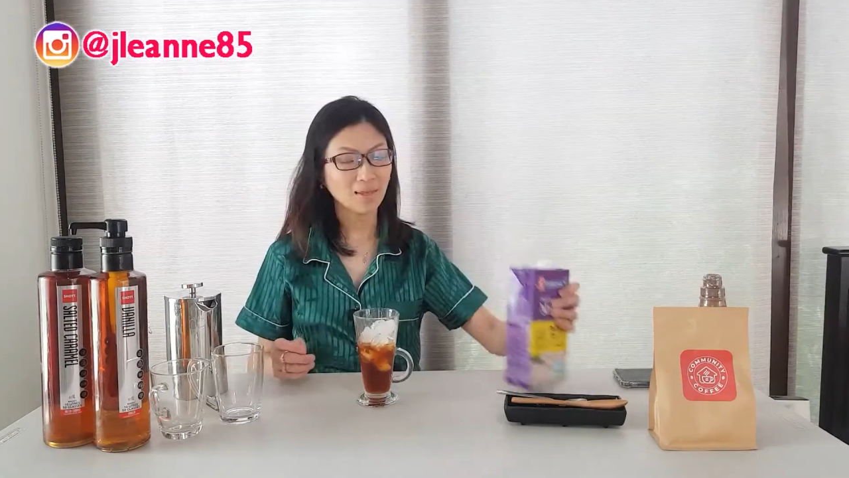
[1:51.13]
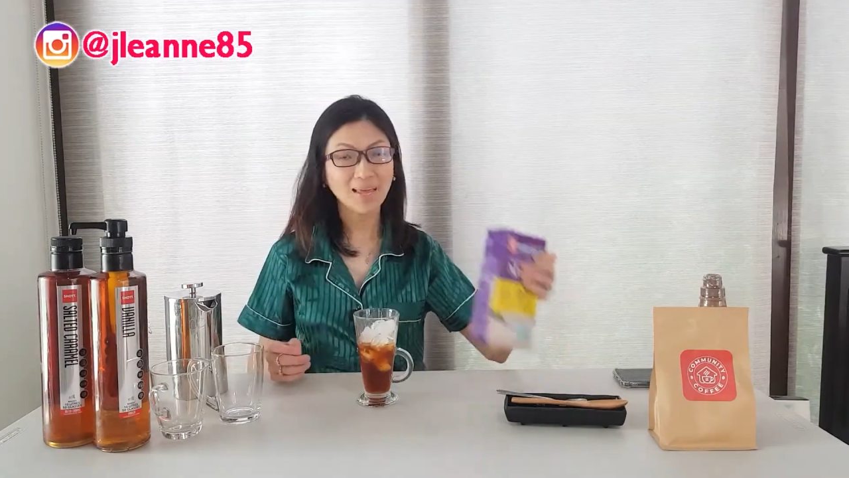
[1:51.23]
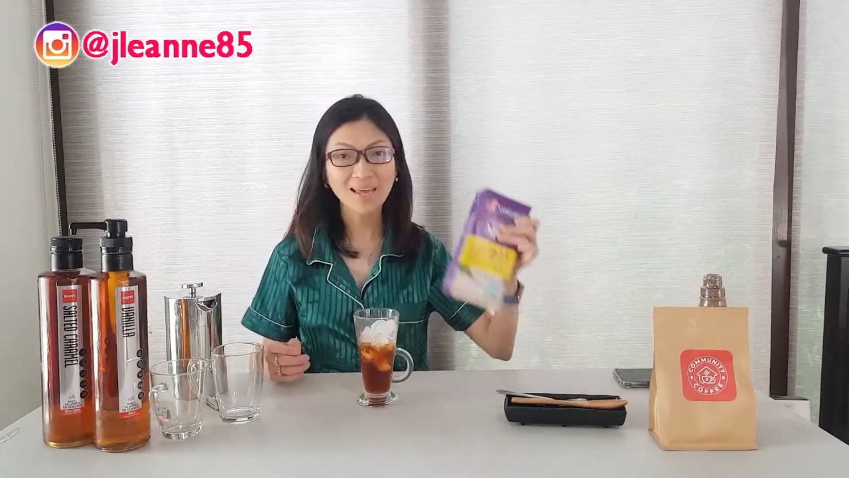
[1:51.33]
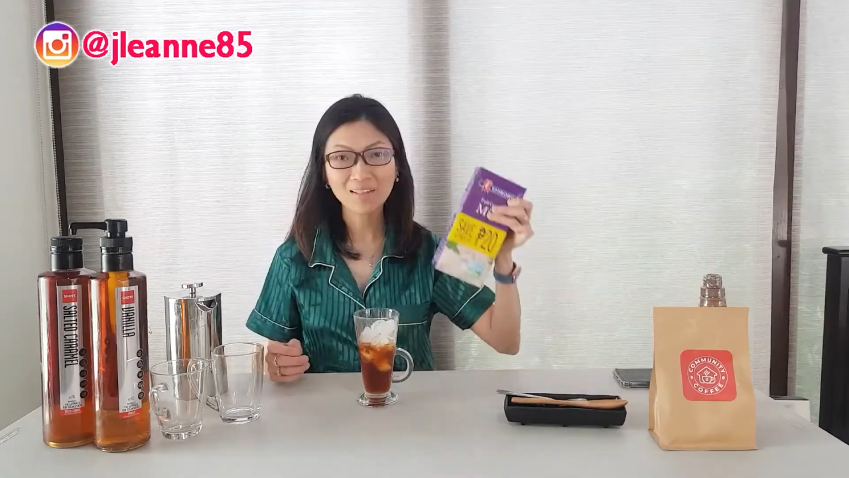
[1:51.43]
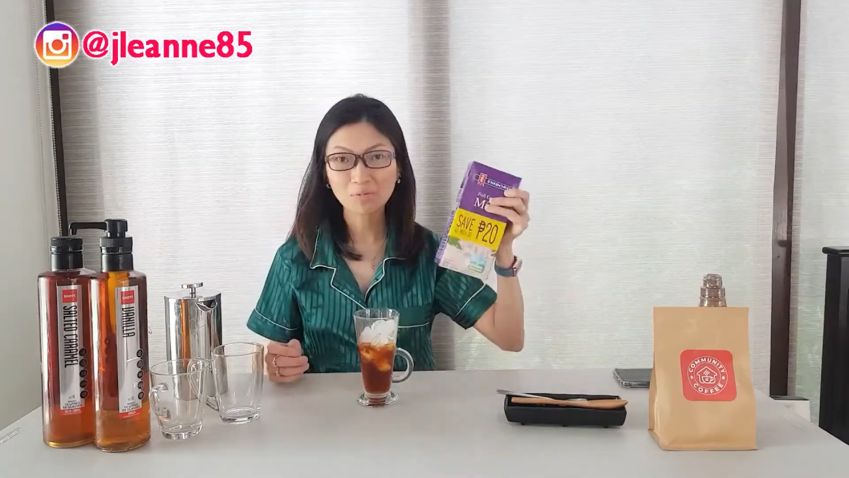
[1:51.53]

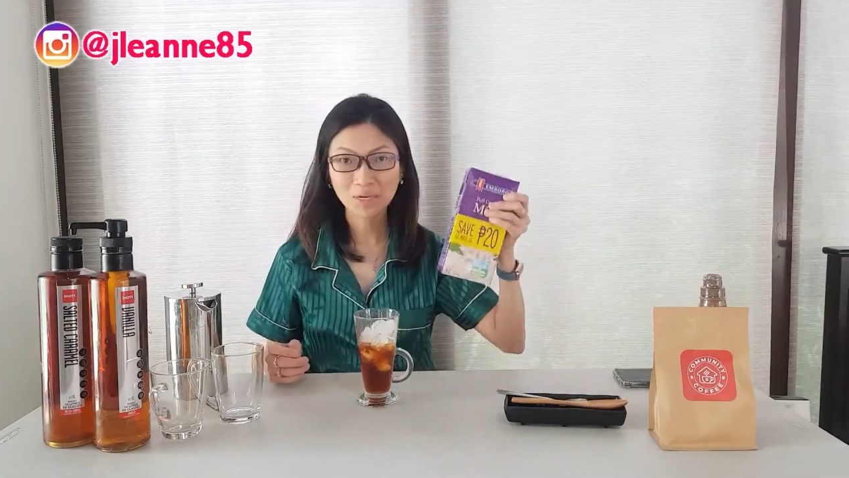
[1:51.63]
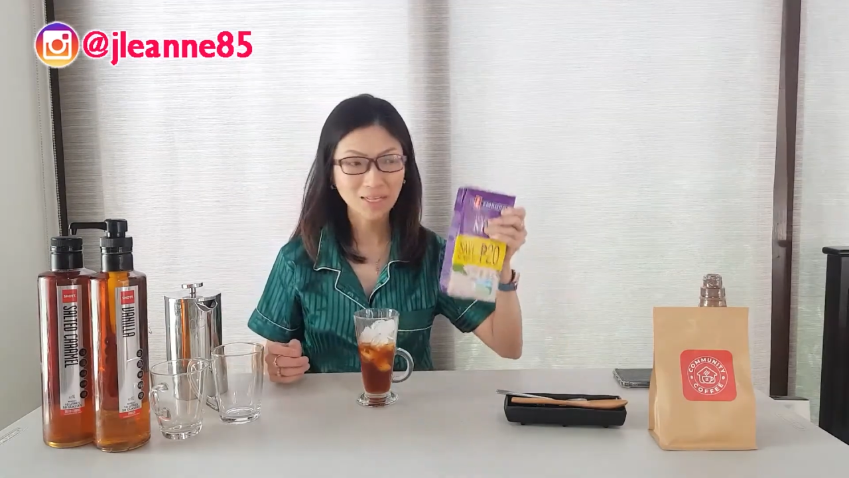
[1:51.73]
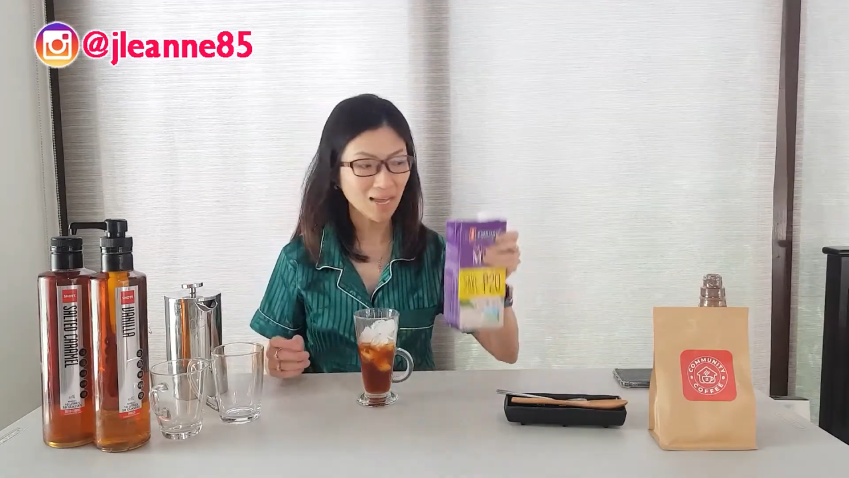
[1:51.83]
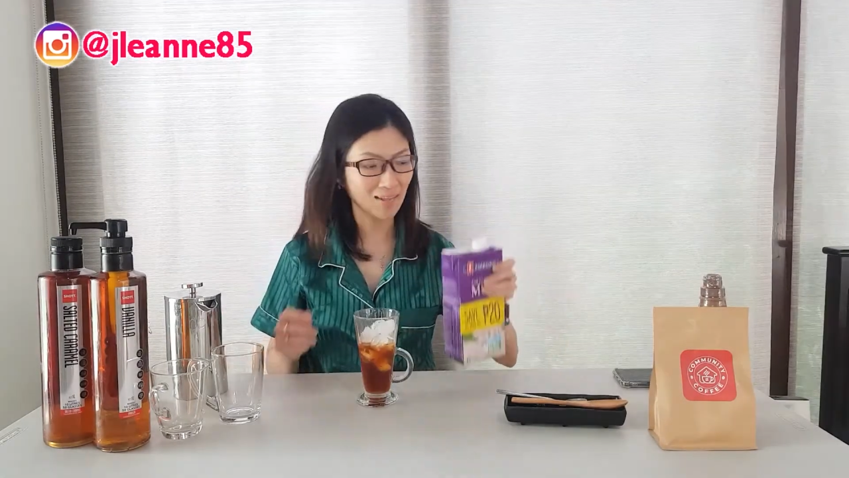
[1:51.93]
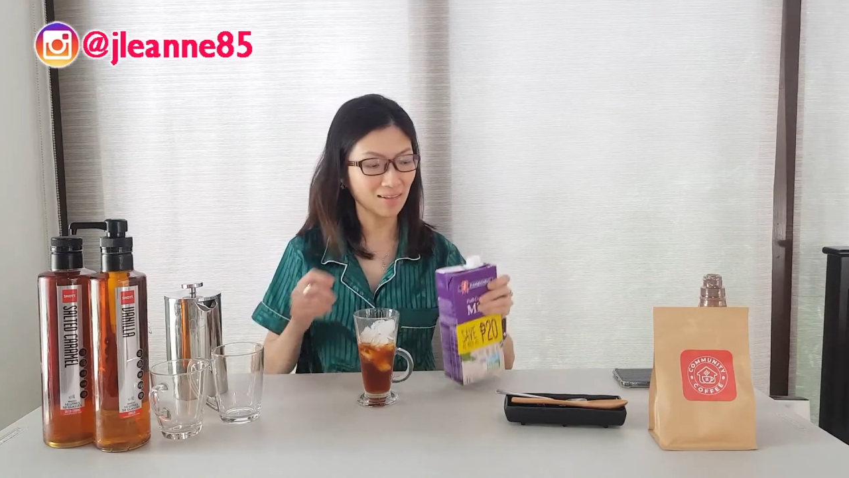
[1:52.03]
And we can
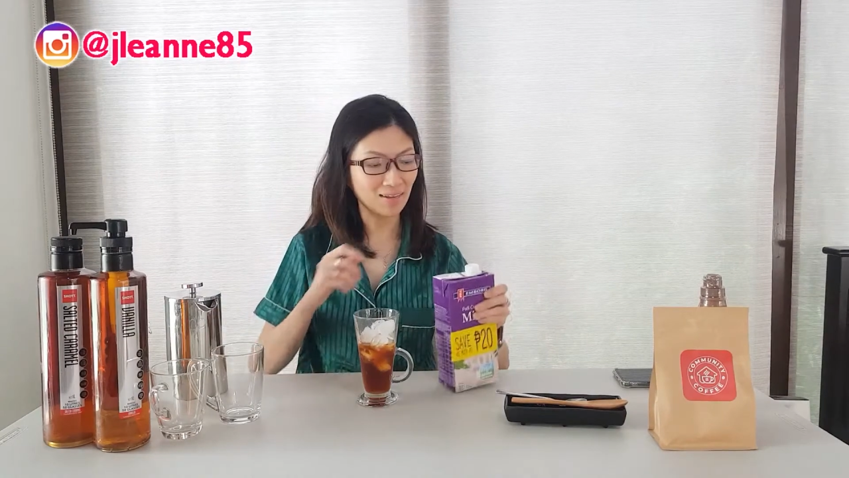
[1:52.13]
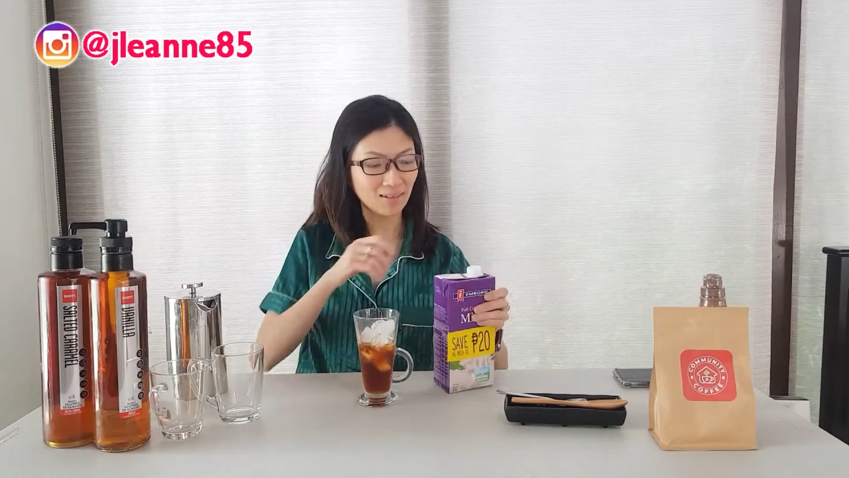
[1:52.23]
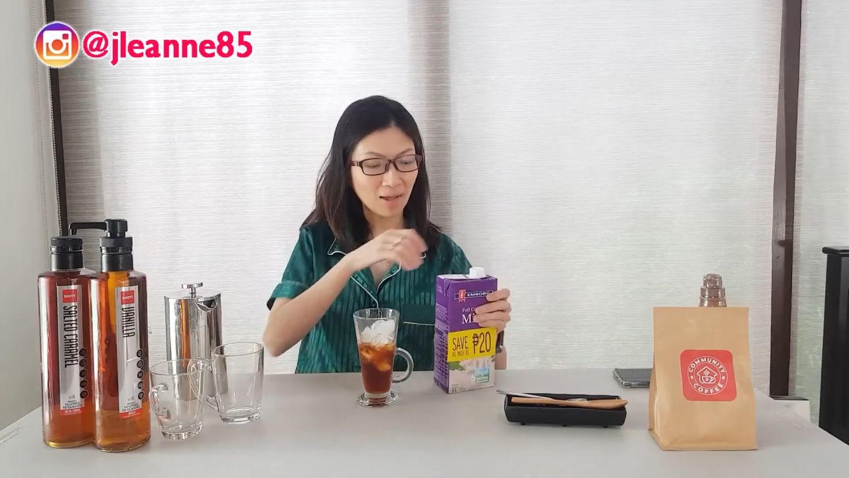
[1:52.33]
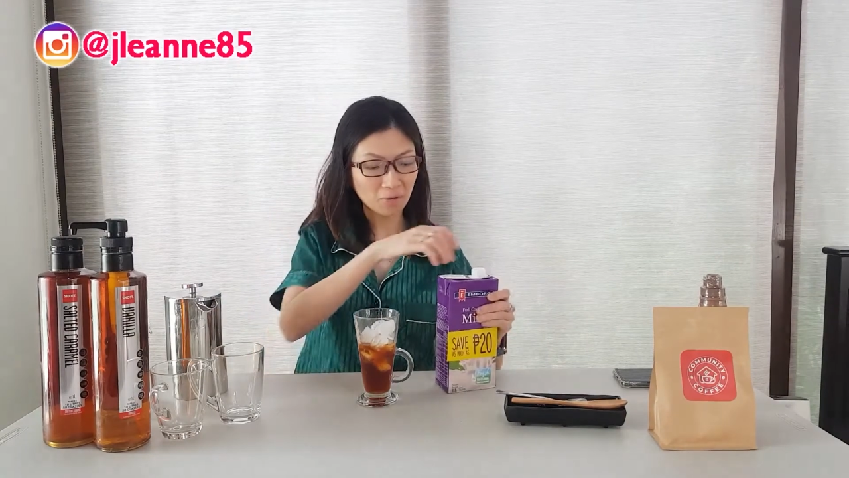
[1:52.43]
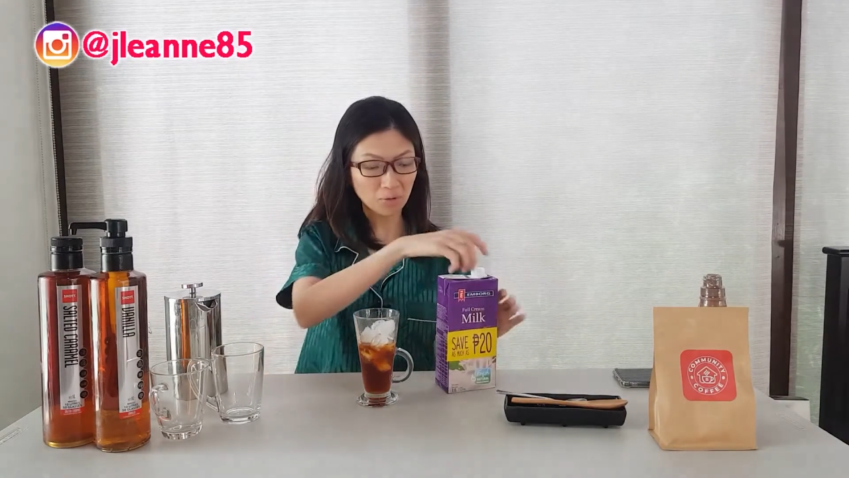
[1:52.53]
add in
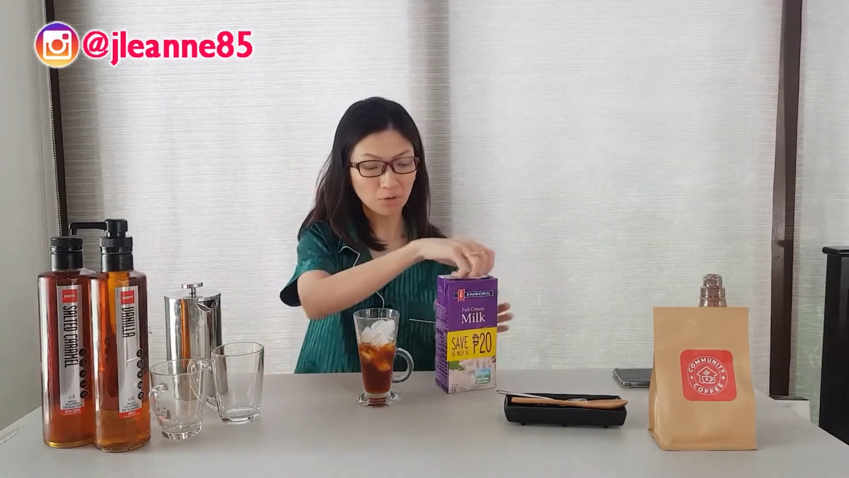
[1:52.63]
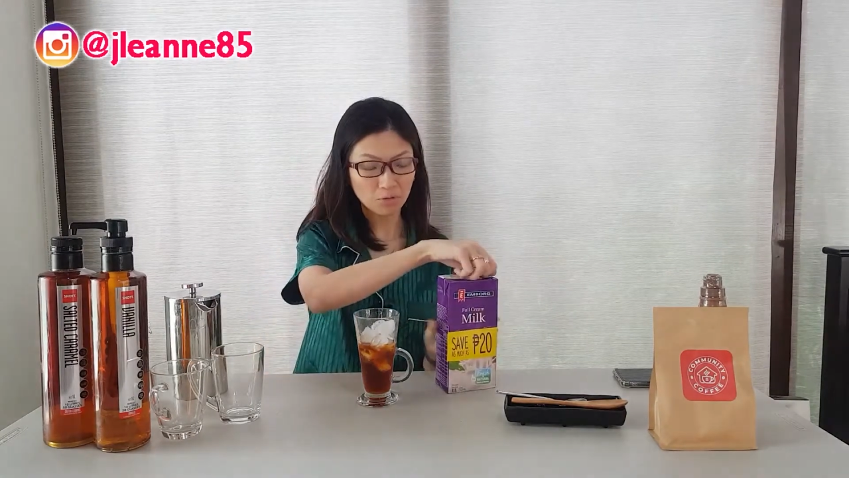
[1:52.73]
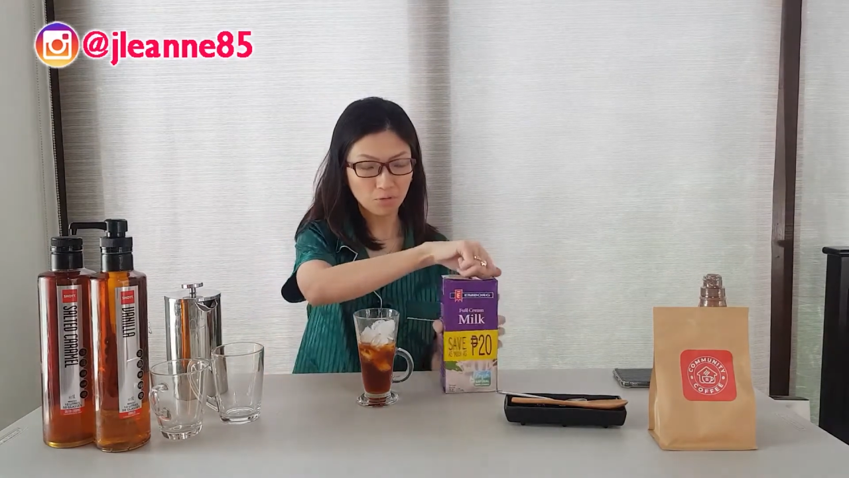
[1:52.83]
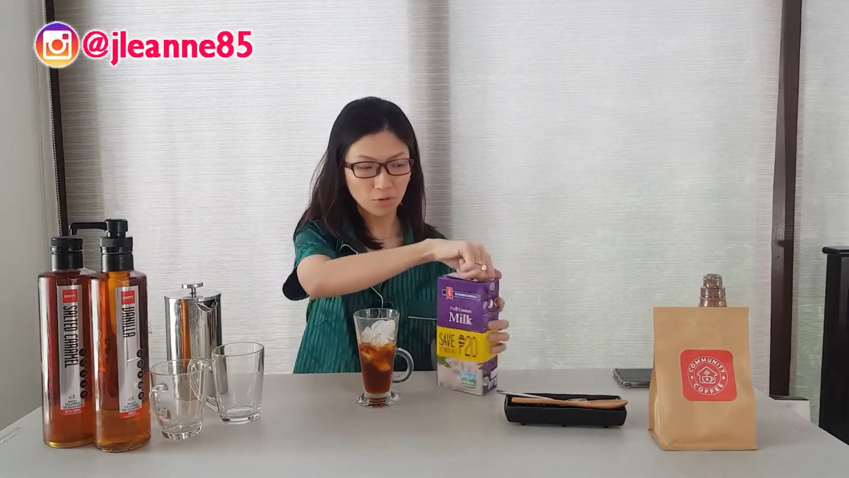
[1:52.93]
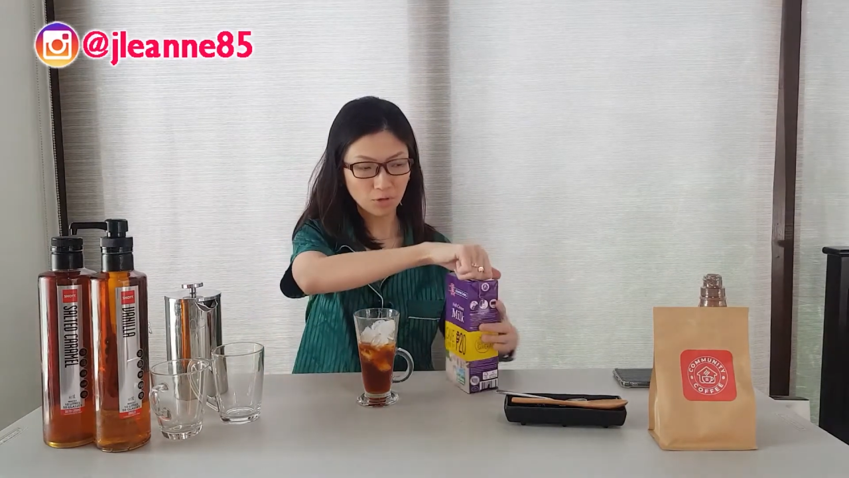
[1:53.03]
our
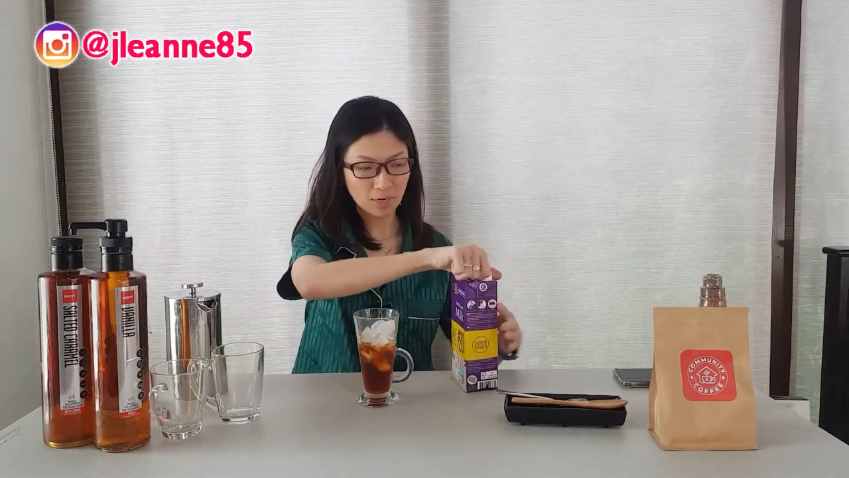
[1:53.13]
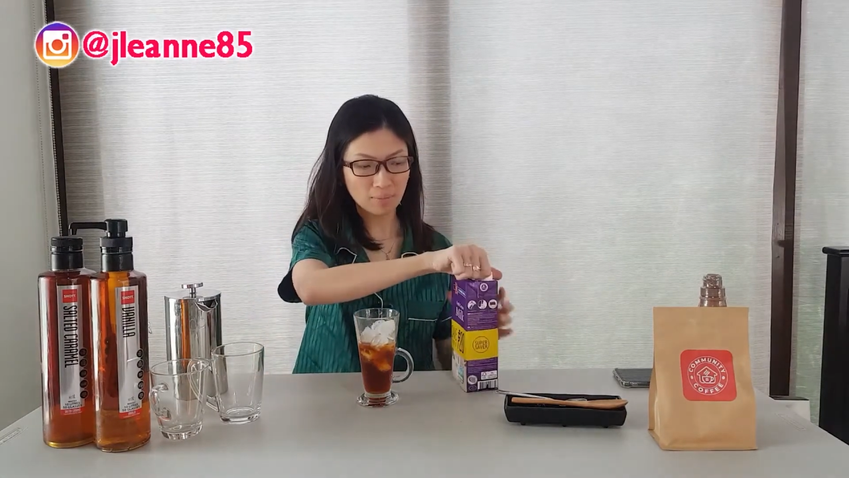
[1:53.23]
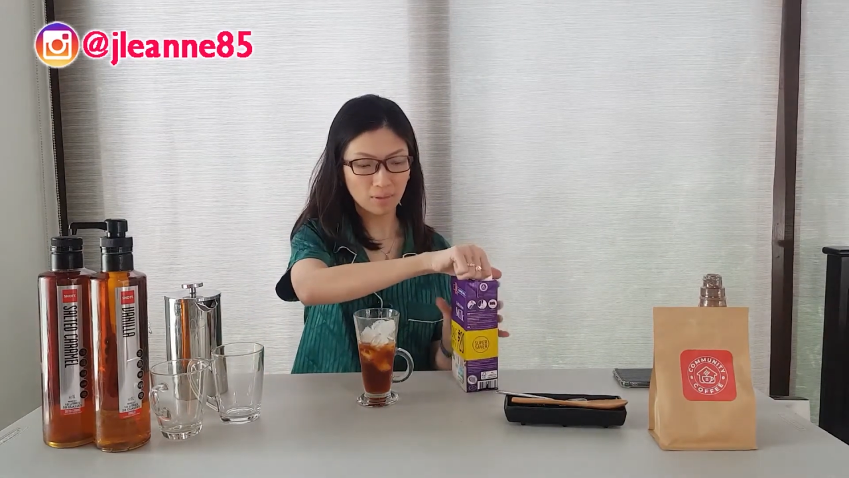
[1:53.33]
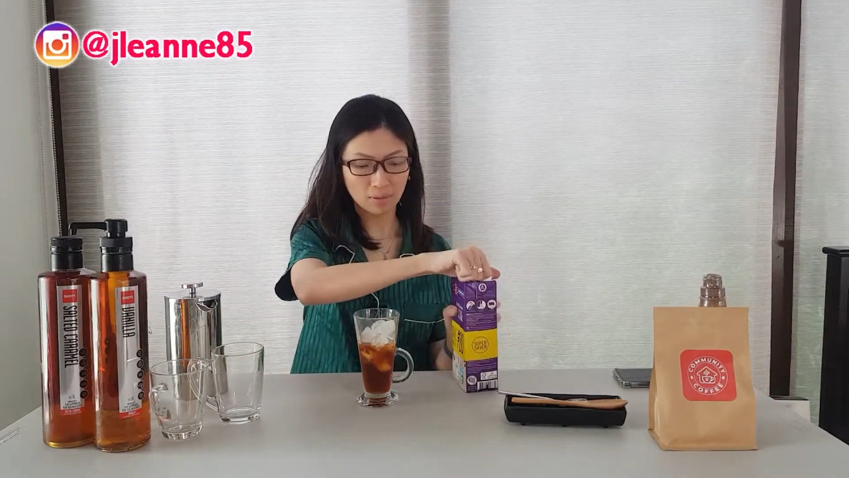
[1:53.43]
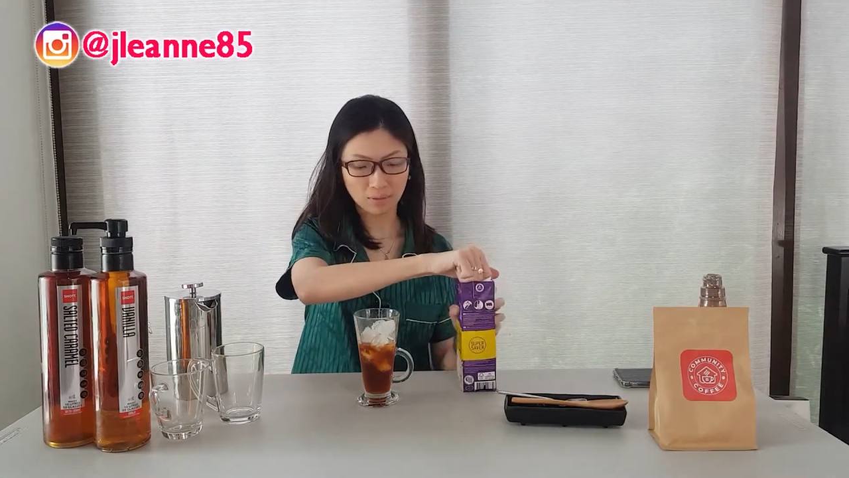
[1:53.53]
full cream milk.